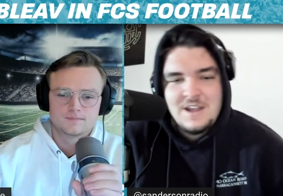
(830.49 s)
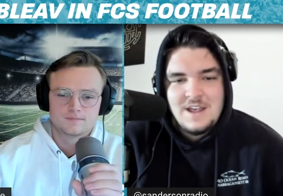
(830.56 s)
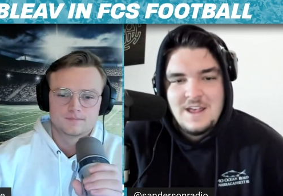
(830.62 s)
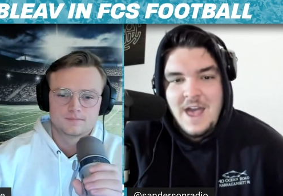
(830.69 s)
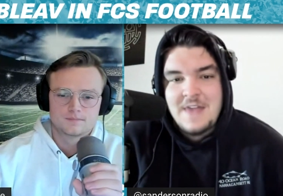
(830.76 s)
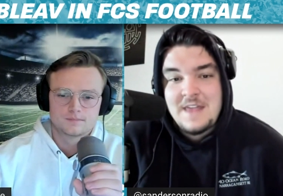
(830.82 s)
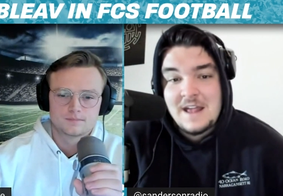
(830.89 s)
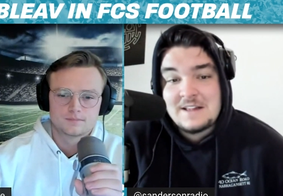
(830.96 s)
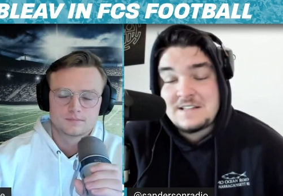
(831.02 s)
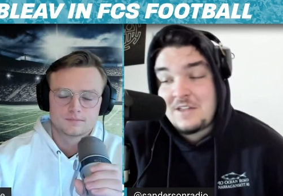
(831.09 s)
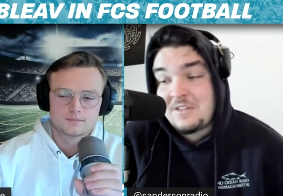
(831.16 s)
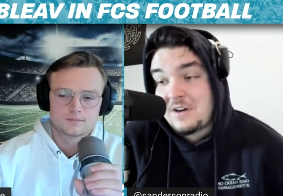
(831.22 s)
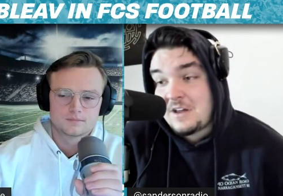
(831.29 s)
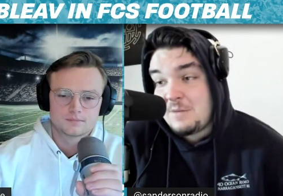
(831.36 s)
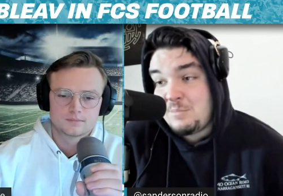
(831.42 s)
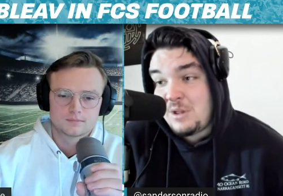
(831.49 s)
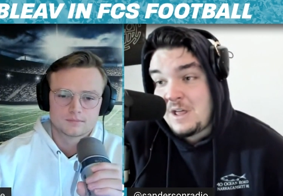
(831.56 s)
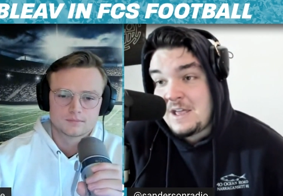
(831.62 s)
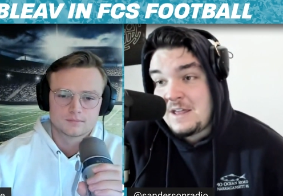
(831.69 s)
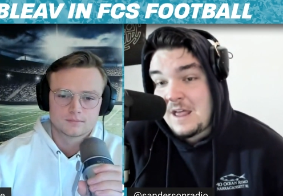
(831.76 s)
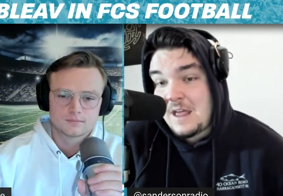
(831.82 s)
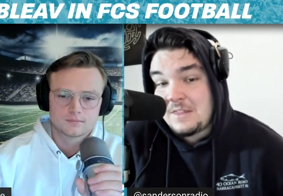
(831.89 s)
Speaker 1: And that's how they're gonna play
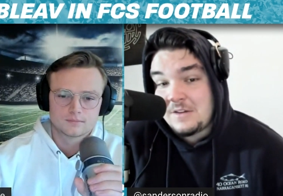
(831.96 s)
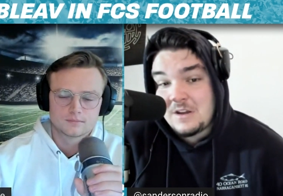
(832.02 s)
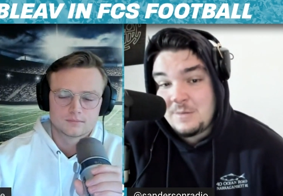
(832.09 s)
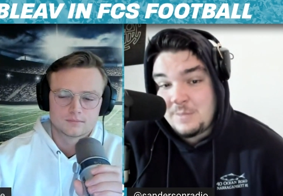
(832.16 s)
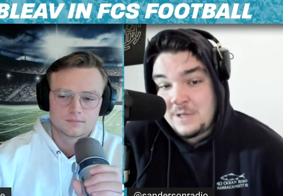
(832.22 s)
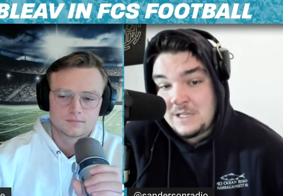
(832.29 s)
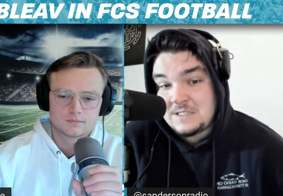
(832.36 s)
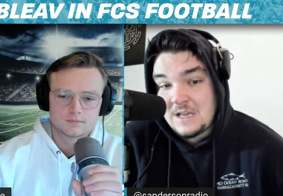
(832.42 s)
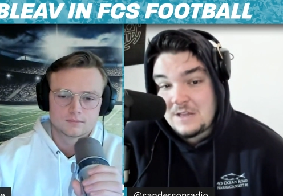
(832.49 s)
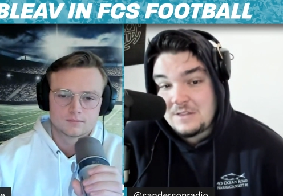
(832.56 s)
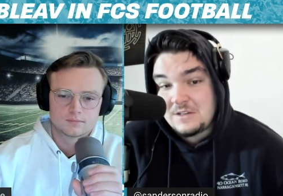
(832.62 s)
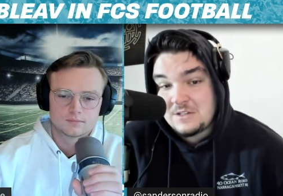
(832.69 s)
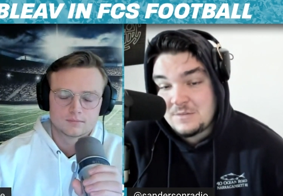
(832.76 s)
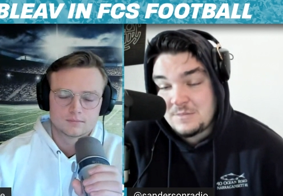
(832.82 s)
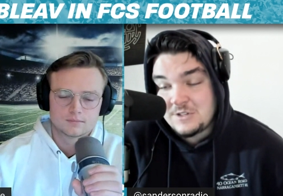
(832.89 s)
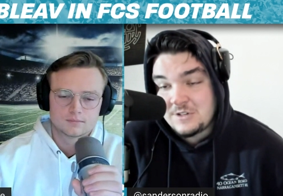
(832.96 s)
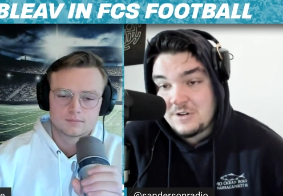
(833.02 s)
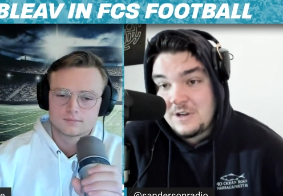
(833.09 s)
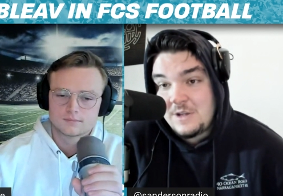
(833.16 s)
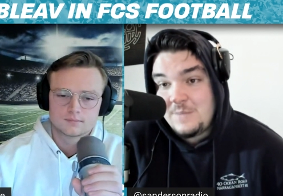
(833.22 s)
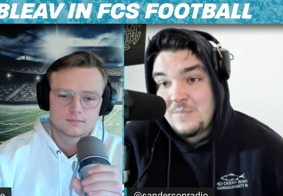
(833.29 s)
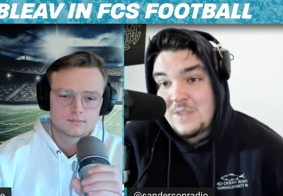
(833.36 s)
it. And they're gonna beat Southeastern
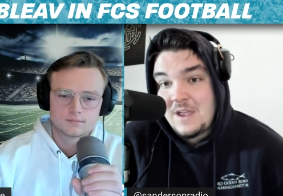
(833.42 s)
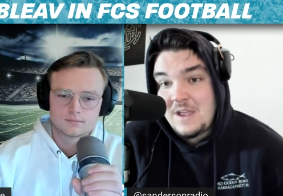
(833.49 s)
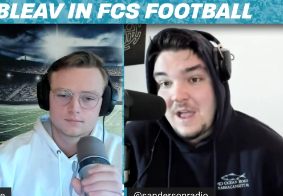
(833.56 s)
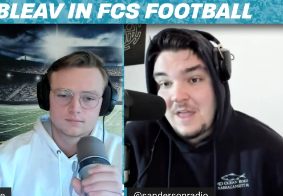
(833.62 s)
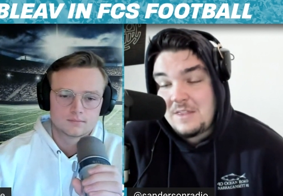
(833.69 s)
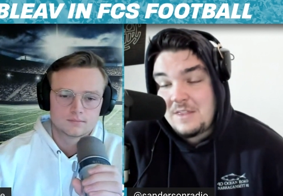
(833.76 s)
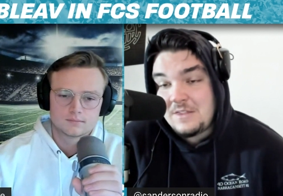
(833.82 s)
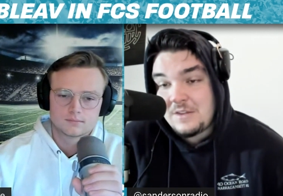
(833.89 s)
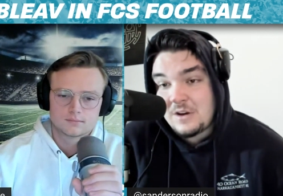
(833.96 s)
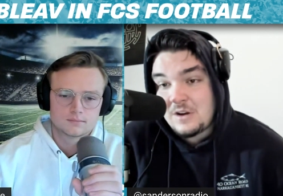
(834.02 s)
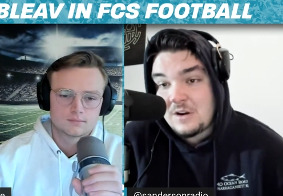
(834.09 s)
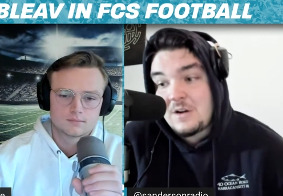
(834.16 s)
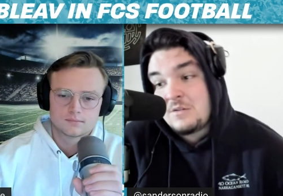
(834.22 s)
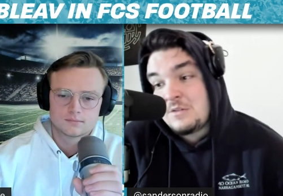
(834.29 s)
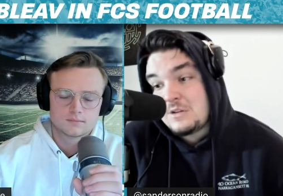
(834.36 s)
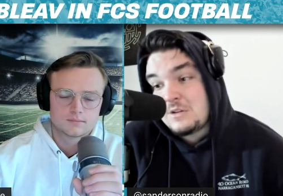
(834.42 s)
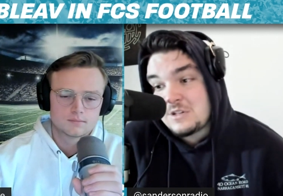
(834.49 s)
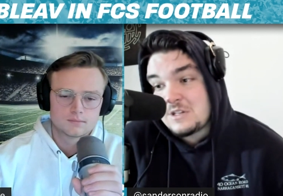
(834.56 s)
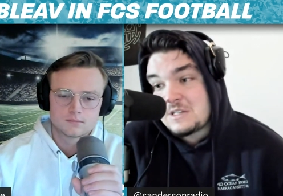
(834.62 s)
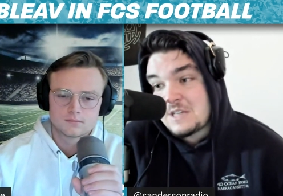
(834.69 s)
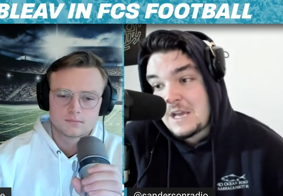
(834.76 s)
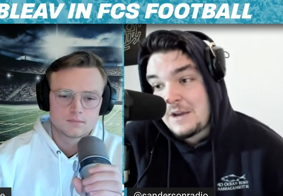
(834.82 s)
Missouri, and then they're gonna go lose in the
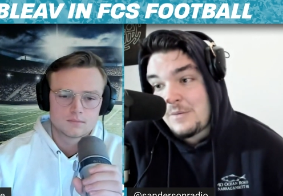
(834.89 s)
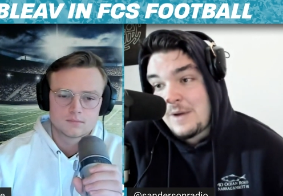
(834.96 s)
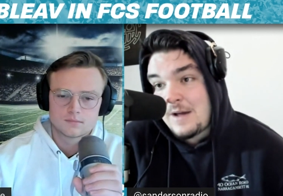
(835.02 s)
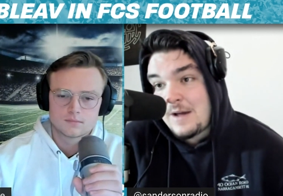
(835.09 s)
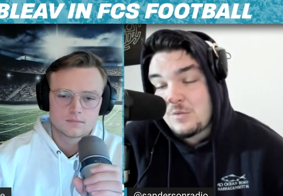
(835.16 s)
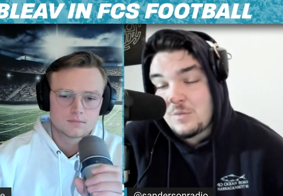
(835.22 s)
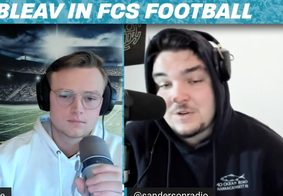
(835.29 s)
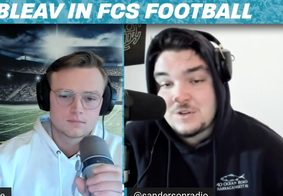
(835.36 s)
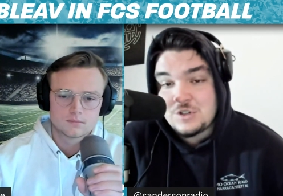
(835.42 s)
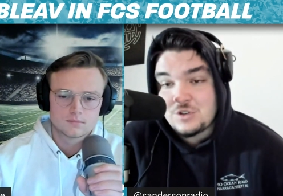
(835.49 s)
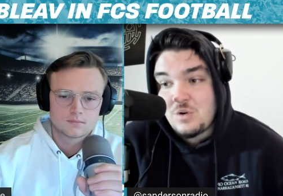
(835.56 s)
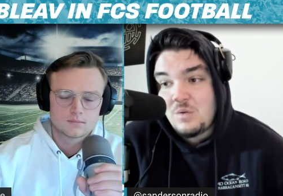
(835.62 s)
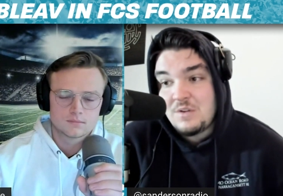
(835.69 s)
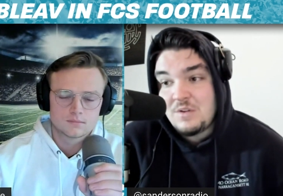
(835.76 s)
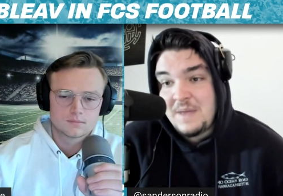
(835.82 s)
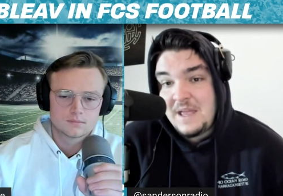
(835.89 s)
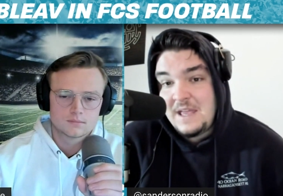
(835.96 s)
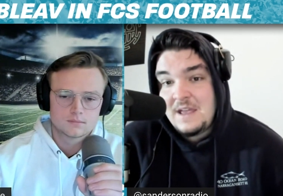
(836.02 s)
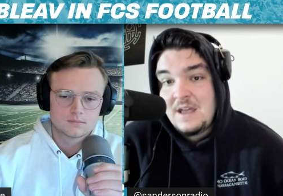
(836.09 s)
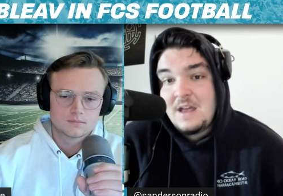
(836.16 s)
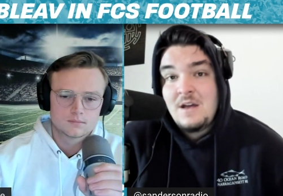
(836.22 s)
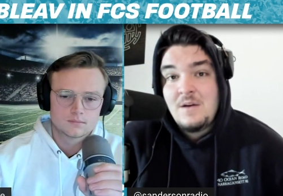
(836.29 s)
second round, which is cool with me,
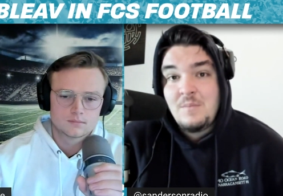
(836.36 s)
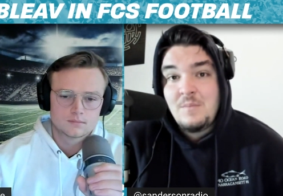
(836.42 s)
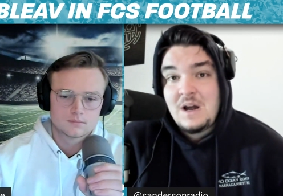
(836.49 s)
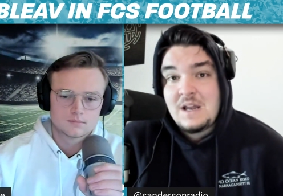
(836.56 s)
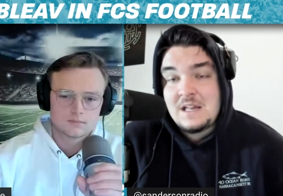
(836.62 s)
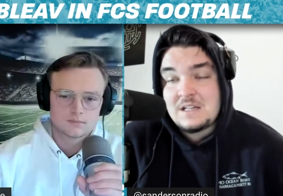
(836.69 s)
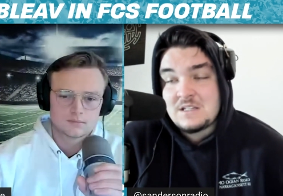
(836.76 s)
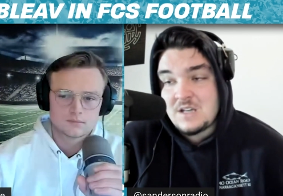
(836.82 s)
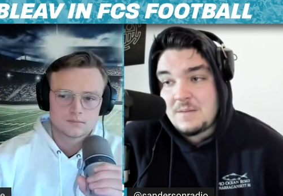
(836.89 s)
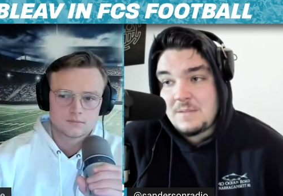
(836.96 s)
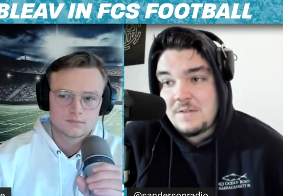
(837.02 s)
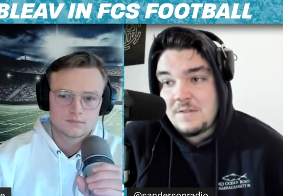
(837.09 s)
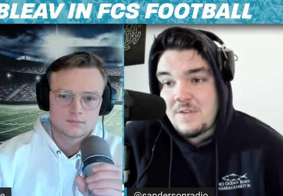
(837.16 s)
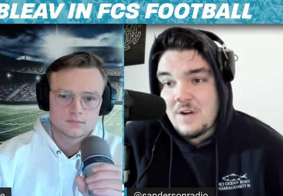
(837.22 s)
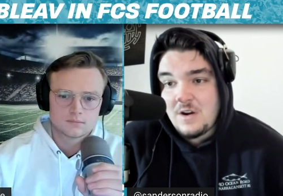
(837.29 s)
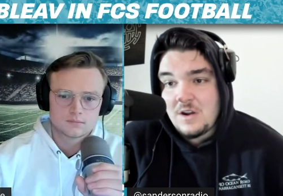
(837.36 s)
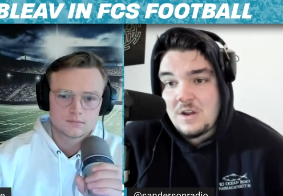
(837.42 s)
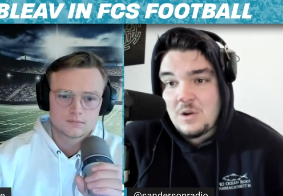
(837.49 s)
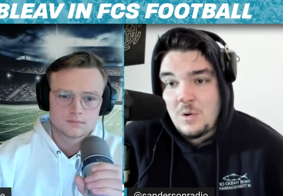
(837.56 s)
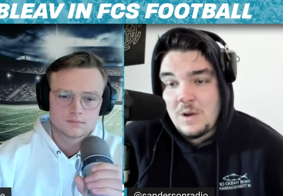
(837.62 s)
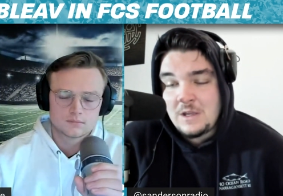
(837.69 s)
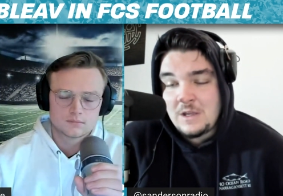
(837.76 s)
but it's gonna be very
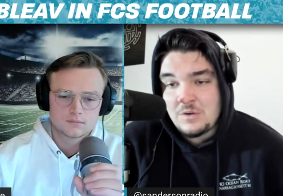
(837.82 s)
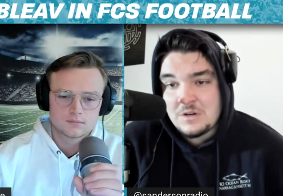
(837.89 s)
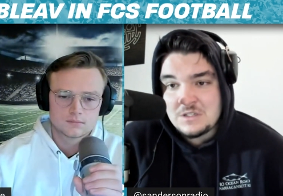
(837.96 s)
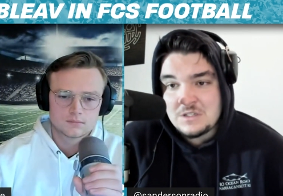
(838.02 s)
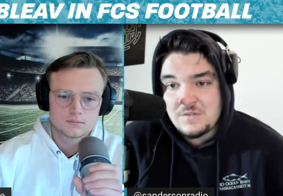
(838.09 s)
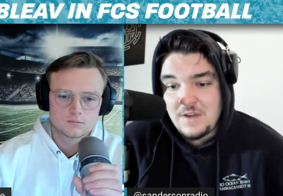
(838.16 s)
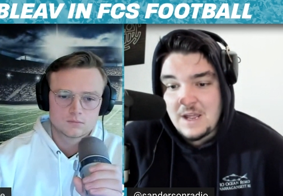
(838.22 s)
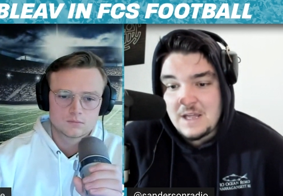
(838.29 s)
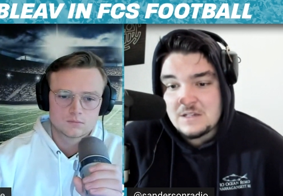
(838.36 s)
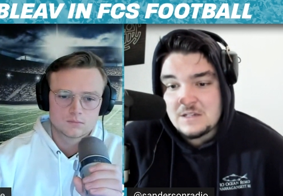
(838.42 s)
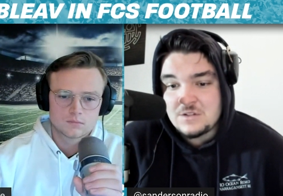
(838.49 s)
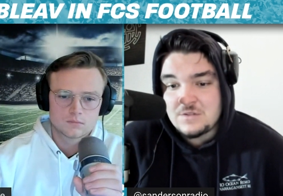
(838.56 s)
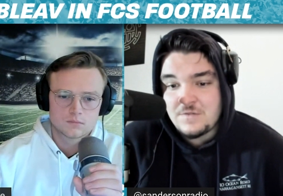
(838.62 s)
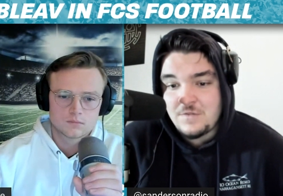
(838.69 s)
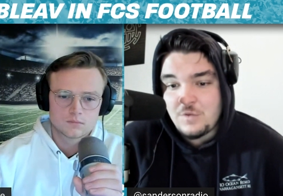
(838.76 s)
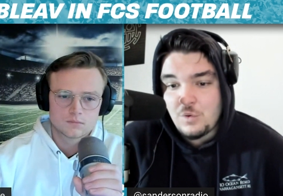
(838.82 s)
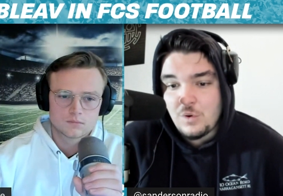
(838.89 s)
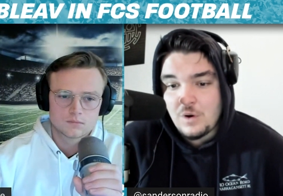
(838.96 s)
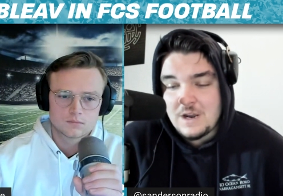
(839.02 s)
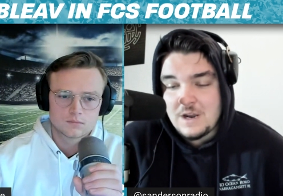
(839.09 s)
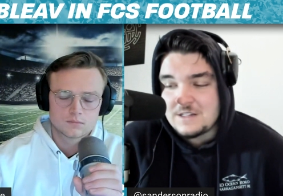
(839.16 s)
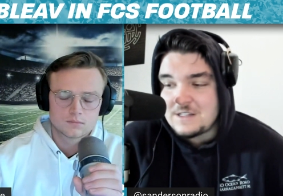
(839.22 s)
annoying Grizz fans for
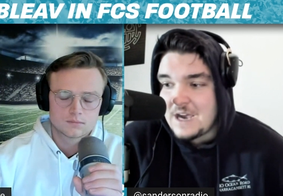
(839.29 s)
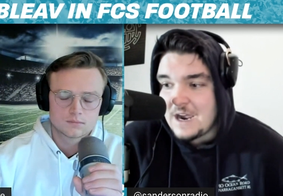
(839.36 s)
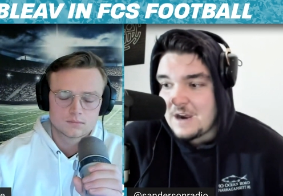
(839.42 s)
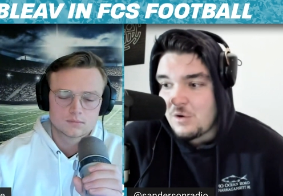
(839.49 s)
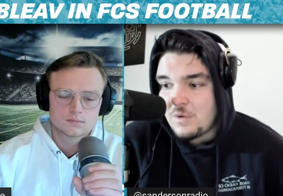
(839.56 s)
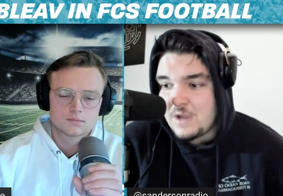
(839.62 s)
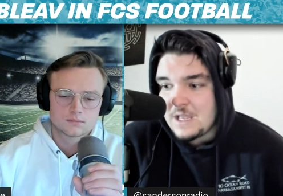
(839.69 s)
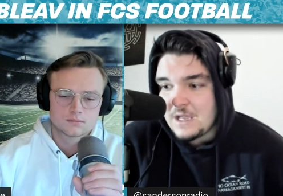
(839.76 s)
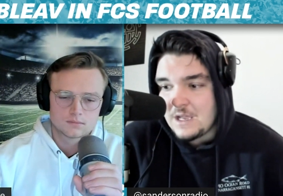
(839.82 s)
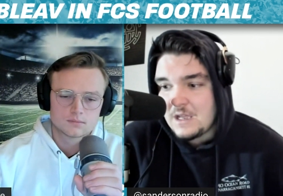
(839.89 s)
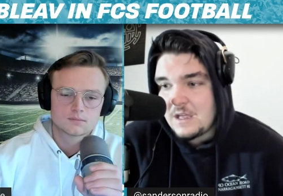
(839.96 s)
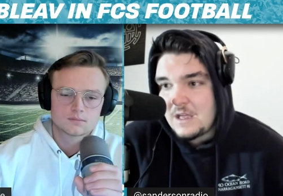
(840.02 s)
an entire week